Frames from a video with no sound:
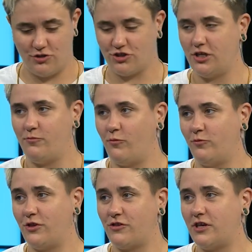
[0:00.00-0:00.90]
usually
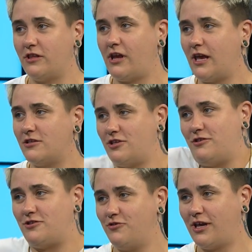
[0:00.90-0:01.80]
the thing that I get to
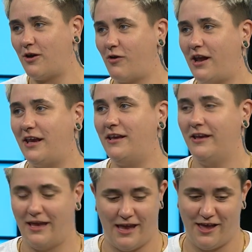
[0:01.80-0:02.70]
do to get ready.
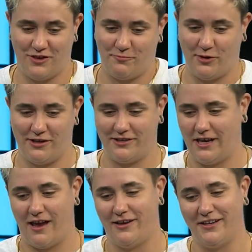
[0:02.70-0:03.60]
Yeah. And, but
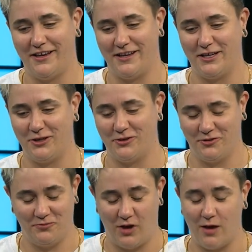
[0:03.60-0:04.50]
yeah. I,
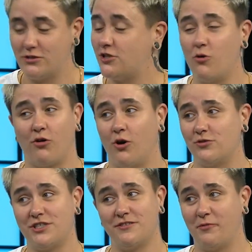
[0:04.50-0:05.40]
I'm so gross.